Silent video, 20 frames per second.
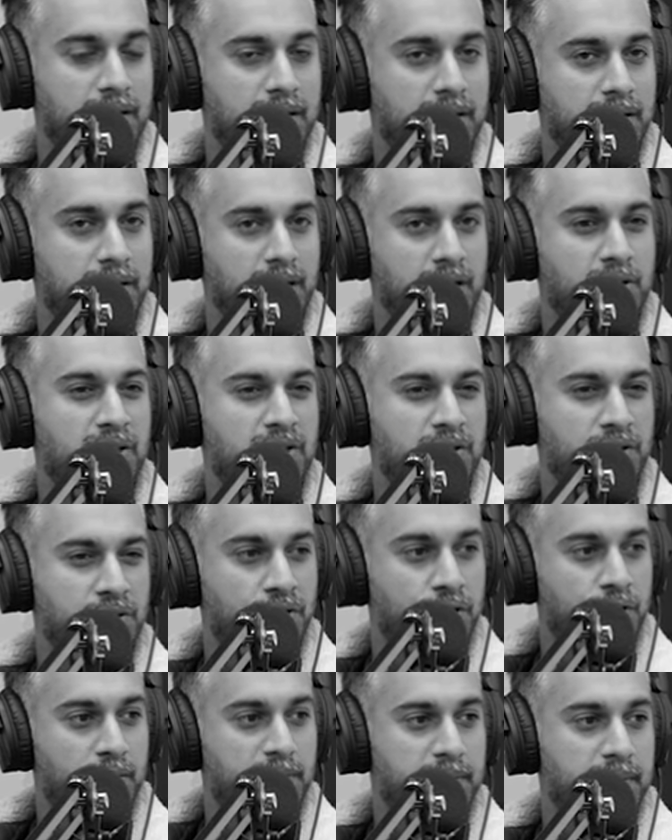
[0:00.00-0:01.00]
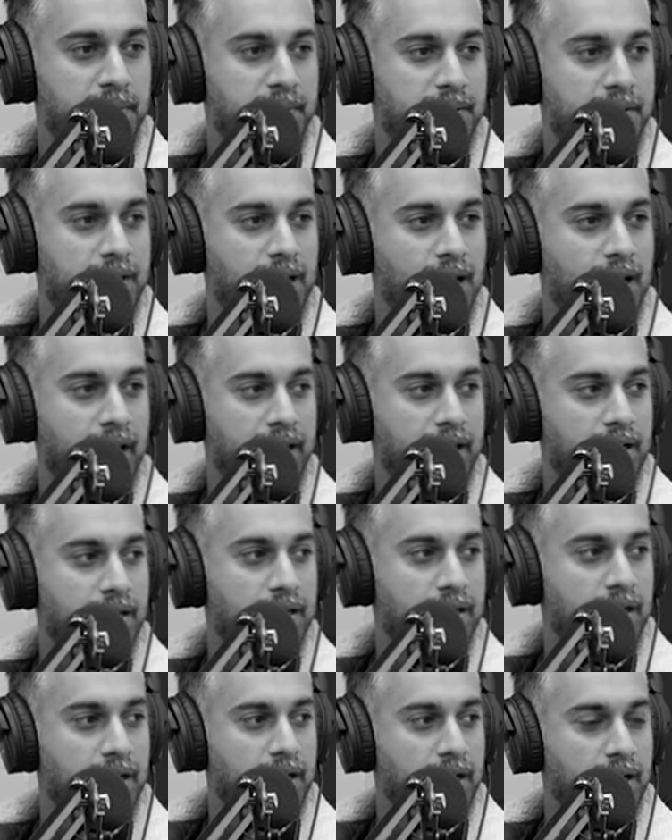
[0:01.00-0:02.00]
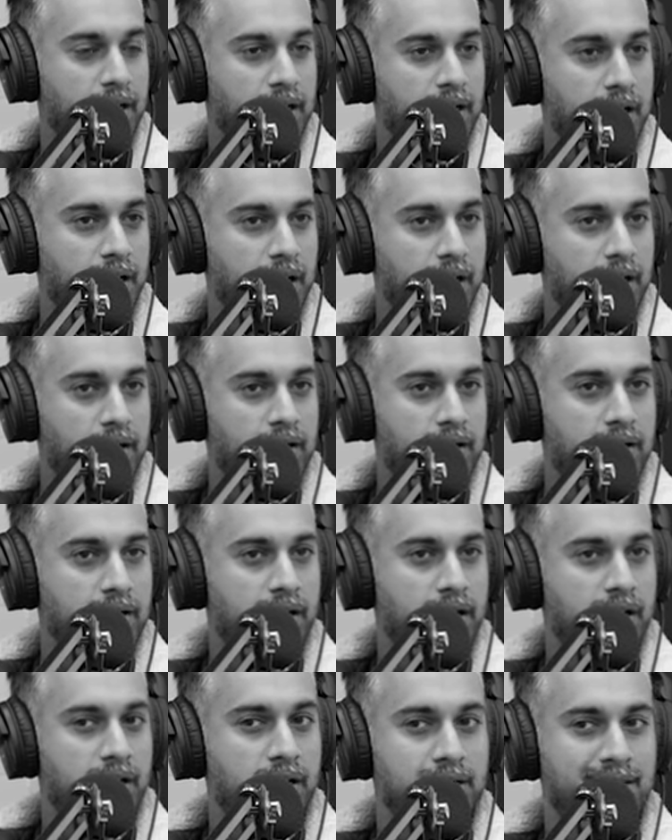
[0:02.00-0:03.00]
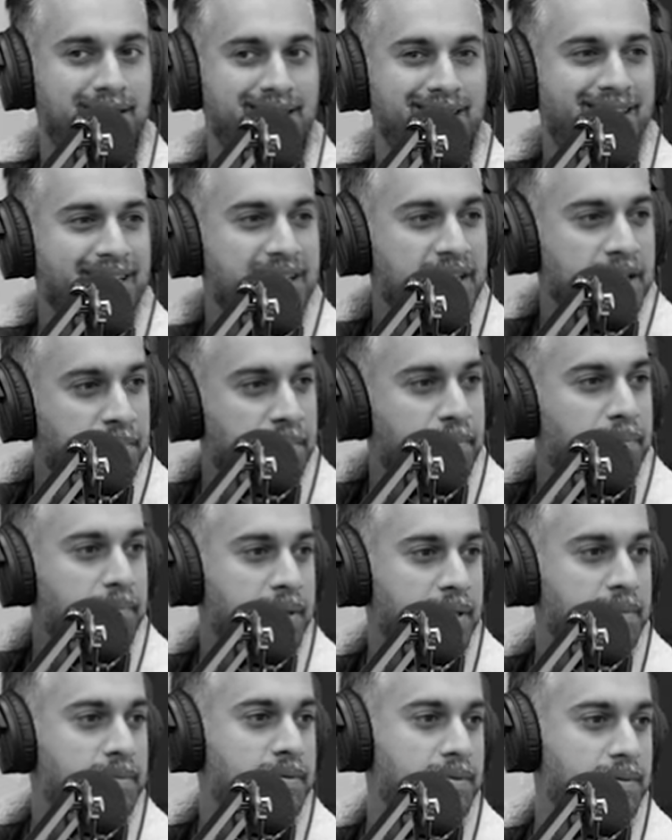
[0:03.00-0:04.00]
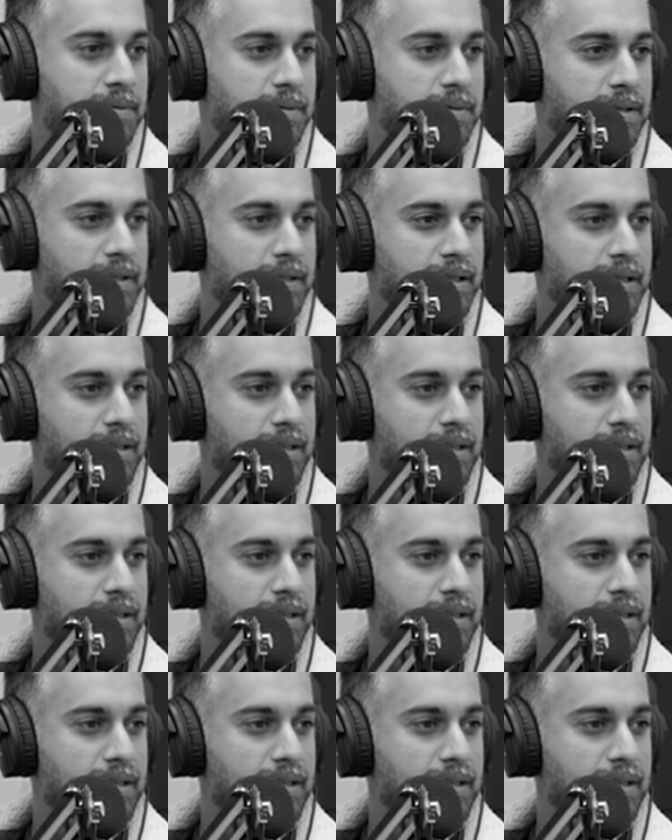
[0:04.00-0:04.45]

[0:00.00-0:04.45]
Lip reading: you know, in Europe, they like skinnier people.